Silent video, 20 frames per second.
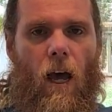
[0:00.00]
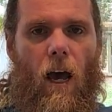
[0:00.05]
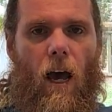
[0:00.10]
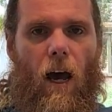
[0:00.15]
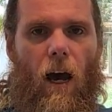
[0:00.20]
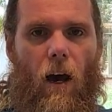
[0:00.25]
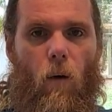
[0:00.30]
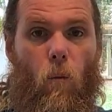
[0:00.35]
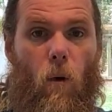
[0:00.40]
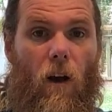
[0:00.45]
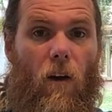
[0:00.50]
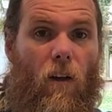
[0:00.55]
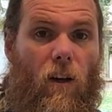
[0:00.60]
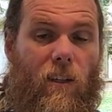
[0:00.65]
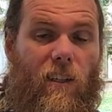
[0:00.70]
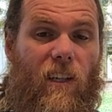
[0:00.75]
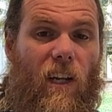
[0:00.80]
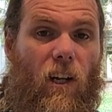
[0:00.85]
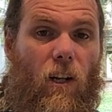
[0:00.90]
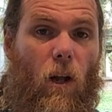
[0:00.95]
One of those
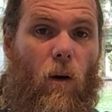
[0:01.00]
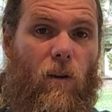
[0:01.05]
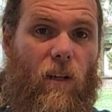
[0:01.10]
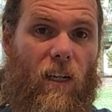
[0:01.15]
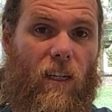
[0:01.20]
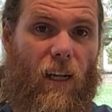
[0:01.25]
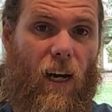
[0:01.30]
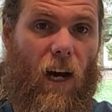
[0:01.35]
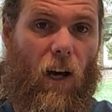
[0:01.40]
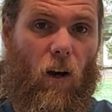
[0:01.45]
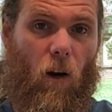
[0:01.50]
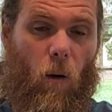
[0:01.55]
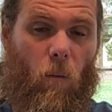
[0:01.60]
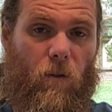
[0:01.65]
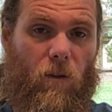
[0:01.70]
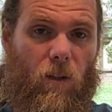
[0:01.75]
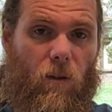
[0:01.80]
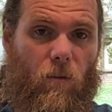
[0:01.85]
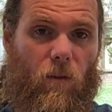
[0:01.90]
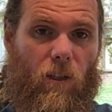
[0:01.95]
is the glow in the dark
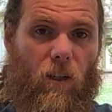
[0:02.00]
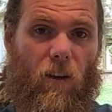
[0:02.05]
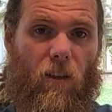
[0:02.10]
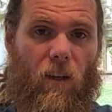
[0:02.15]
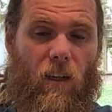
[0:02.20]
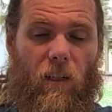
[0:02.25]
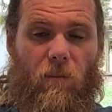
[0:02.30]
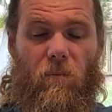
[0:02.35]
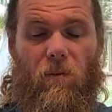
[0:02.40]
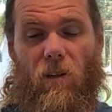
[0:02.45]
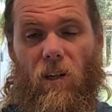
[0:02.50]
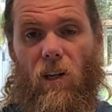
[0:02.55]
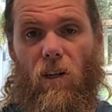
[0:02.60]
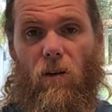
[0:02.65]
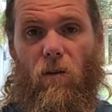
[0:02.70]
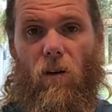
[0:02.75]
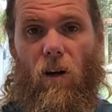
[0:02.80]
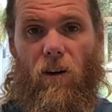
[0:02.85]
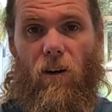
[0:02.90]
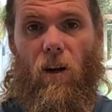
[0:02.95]
option, which I think is pretty
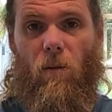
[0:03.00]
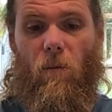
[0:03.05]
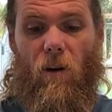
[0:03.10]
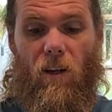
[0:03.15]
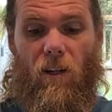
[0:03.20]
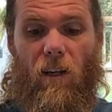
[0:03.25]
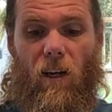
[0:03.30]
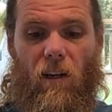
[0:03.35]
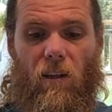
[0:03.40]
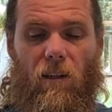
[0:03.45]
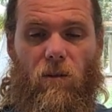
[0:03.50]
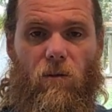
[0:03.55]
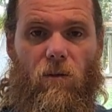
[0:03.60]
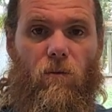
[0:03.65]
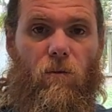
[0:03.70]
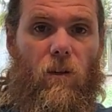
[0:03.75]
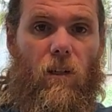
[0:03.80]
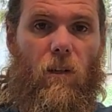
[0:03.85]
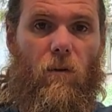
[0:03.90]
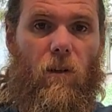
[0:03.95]
cool. I know my youngest
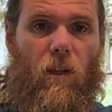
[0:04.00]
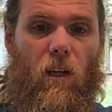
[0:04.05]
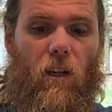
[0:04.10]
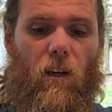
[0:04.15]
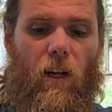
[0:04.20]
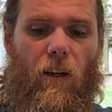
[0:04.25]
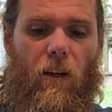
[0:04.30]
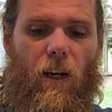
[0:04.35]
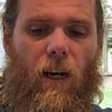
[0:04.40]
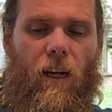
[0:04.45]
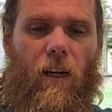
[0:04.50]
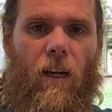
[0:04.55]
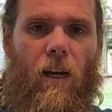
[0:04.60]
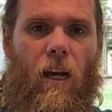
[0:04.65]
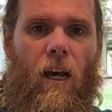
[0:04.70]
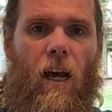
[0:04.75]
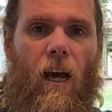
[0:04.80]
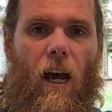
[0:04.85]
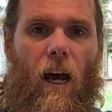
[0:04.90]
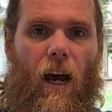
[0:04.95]
would really, really like
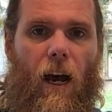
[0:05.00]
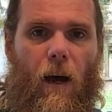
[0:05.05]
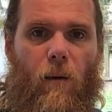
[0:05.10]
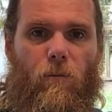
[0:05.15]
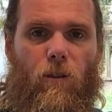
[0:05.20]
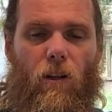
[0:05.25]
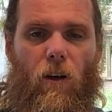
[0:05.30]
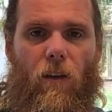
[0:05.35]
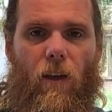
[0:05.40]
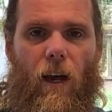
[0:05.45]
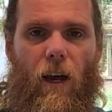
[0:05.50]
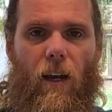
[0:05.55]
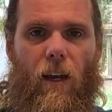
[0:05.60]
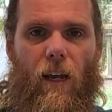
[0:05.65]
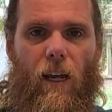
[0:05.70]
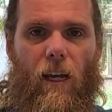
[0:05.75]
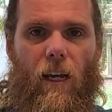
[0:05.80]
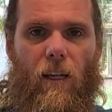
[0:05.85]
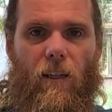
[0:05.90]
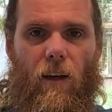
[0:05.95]
that. So that
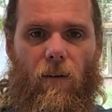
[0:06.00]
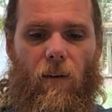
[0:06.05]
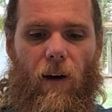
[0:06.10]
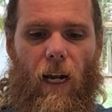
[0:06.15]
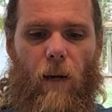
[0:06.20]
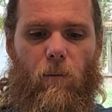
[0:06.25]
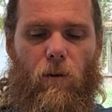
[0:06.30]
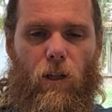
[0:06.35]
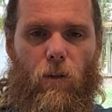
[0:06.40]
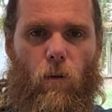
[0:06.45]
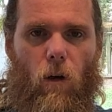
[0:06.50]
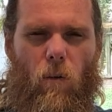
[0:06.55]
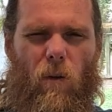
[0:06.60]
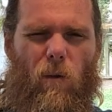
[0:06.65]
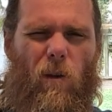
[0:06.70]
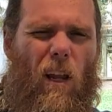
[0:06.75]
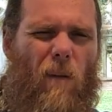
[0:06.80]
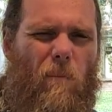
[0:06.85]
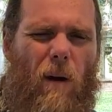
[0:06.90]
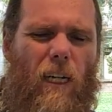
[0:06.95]
is available as well, with
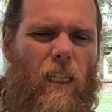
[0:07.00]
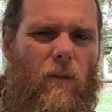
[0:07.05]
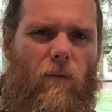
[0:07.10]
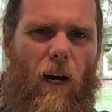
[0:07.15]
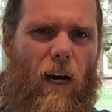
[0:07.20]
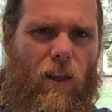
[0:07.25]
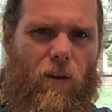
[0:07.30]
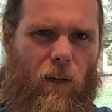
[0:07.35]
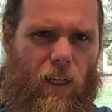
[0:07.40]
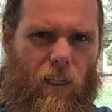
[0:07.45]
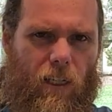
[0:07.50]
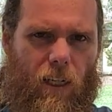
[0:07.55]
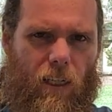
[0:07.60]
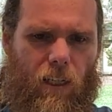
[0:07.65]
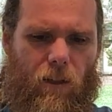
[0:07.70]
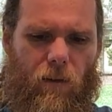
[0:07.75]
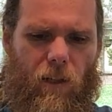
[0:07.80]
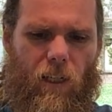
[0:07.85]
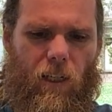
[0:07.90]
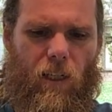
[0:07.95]
a bunch of other
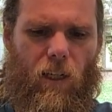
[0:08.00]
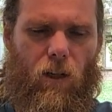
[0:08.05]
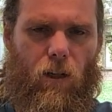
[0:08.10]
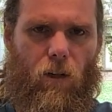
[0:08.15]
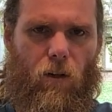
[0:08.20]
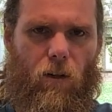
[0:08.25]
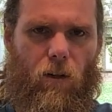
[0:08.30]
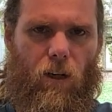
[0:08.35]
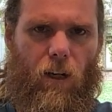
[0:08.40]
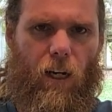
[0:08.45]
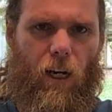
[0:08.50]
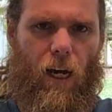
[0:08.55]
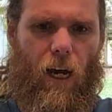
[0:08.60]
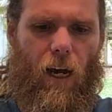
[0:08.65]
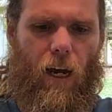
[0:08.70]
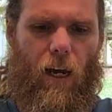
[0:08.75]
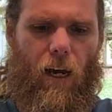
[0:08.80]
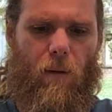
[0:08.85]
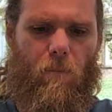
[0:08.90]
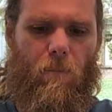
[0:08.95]
accessories, including
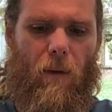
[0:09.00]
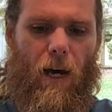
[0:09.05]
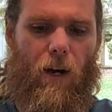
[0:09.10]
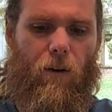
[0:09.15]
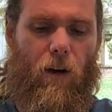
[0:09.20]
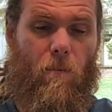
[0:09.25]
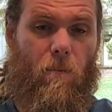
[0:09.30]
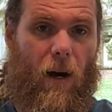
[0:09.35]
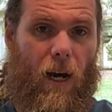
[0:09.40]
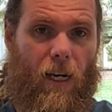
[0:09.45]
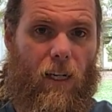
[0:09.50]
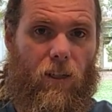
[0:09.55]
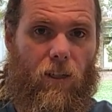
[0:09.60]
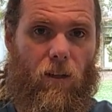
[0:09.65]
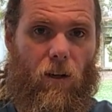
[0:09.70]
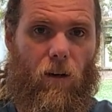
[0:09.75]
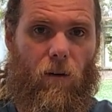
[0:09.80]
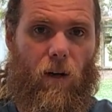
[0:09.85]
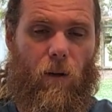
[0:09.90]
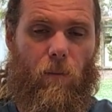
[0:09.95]
a battery base,
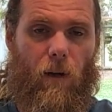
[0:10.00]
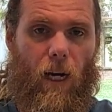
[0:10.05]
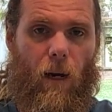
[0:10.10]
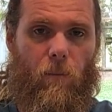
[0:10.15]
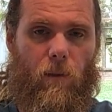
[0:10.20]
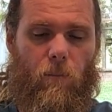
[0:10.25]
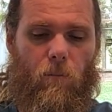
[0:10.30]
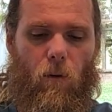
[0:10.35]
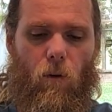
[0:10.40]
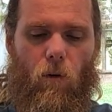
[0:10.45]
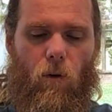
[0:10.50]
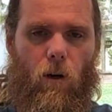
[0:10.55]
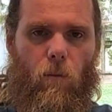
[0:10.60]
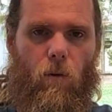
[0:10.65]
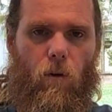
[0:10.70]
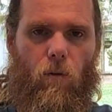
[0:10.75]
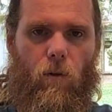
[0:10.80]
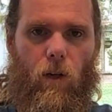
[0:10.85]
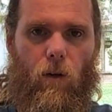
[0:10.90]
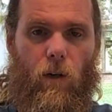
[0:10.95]
so it becomes
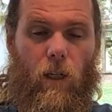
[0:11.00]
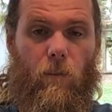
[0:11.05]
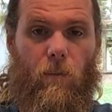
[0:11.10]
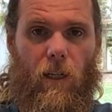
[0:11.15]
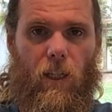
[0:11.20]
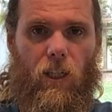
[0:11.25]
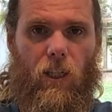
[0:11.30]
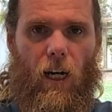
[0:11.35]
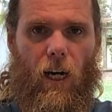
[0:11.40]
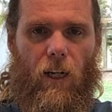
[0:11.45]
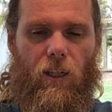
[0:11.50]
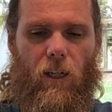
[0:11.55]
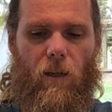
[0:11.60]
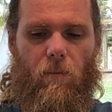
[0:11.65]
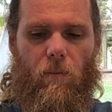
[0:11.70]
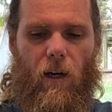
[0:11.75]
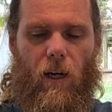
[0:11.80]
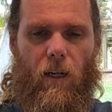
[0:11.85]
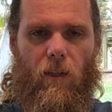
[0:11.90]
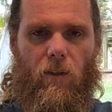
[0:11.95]
portable, USB charging
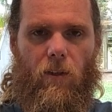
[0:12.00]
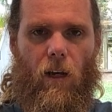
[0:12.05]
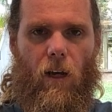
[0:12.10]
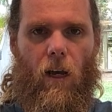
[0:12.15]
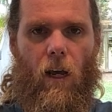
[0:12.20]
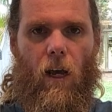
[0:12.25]
base,